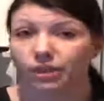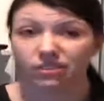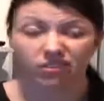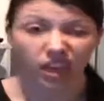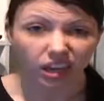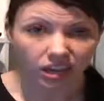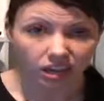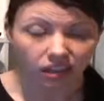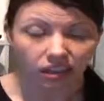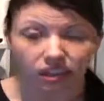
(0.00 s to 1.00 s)
if
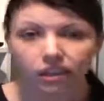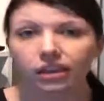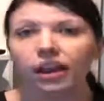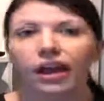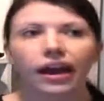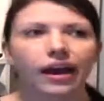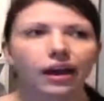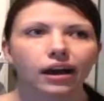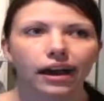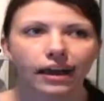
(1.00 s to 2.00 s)
anything,
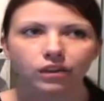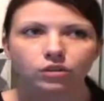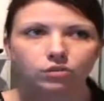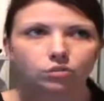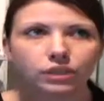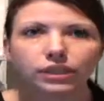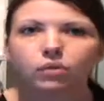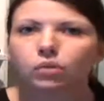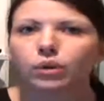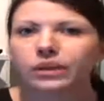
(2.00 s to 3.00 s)
and really
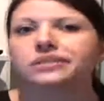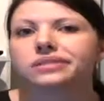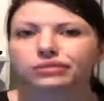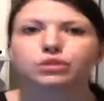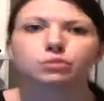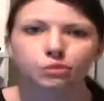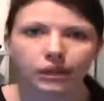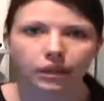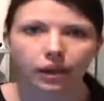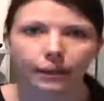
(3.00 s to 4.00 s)
what is the difference
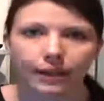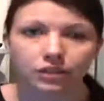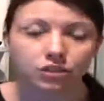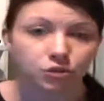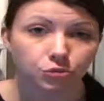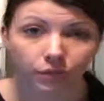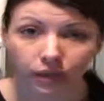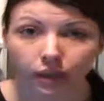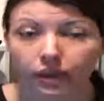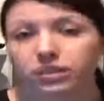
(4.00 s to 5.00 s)
between coming to
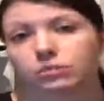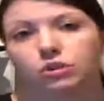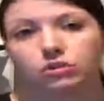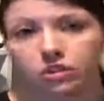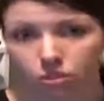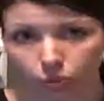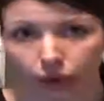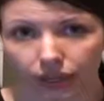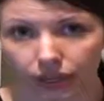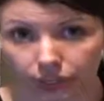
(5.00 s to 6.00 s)
me as opposed to just
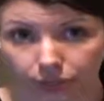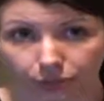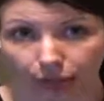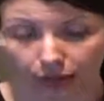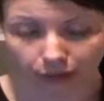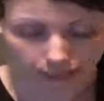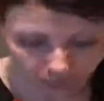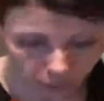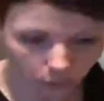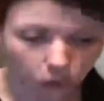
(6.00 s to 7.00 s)
walking into your bank.
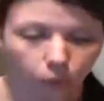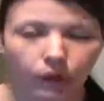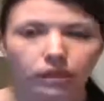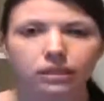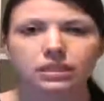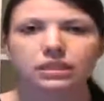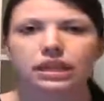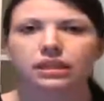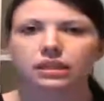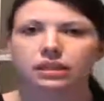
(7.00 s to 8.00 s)
Well, let's
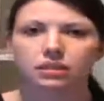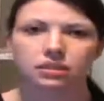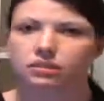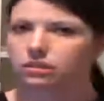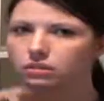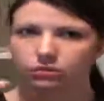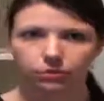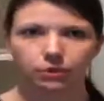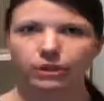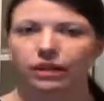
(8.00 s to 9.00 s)
take this
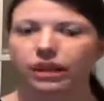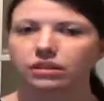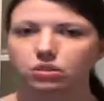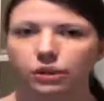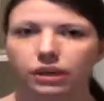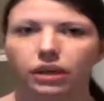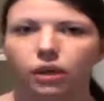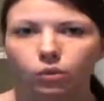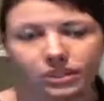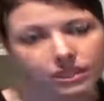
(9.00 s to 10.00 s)
from that last one.
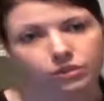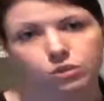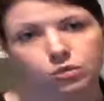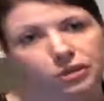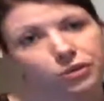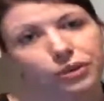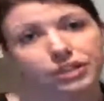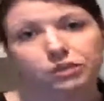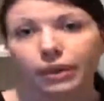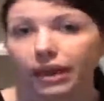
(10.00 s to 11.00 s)
What's the difference between going
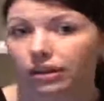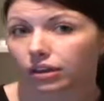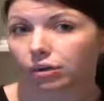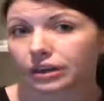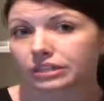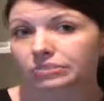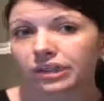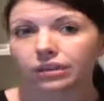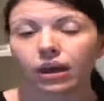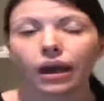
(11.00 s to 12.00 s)
to your bank and going to
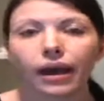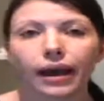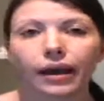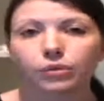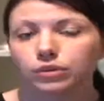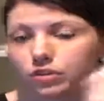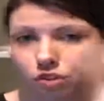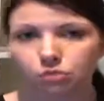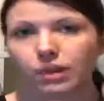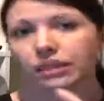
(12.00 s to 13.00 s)
me? Well, there's
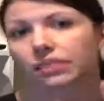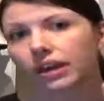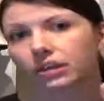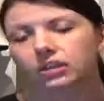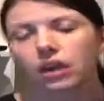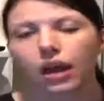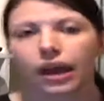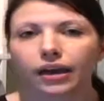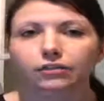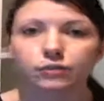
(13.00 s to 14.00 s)
two main things.
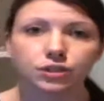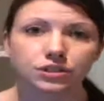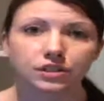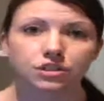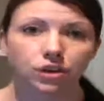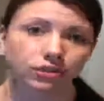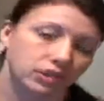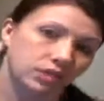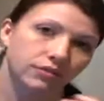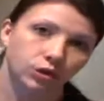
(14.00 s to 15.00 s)
The first thing is
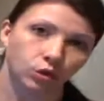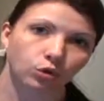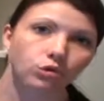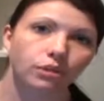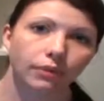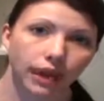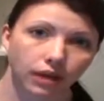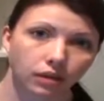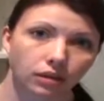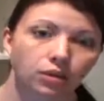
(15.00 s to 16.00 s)
obviously if you go to the
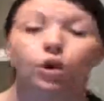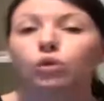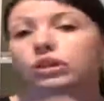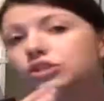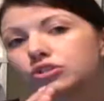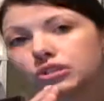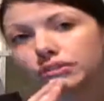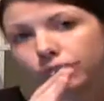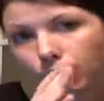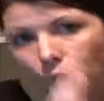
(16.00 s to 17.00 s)
bank, you're only choosing
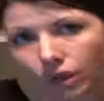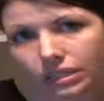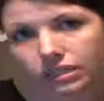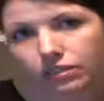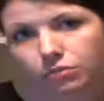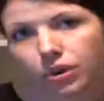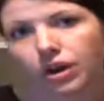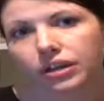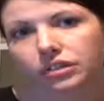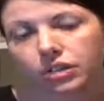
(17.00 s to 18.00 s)
from one set of
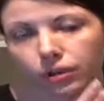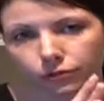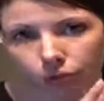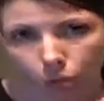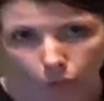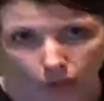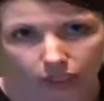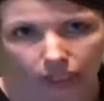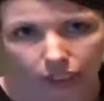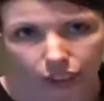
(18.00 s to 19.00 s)
products from one
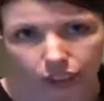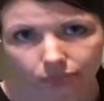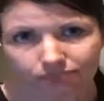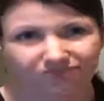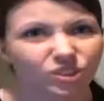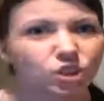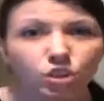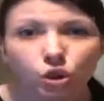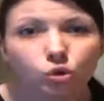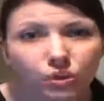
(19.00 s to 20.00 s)
lender. There's
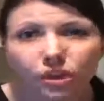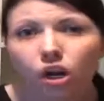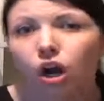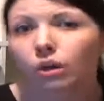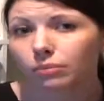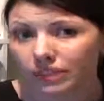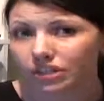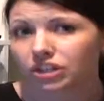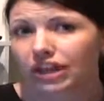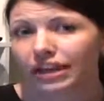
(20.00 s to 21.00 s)
no real
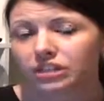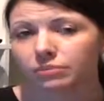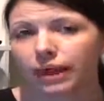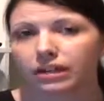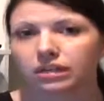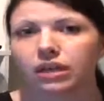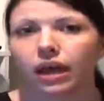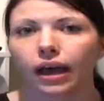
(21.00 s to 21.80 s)
competition aspect.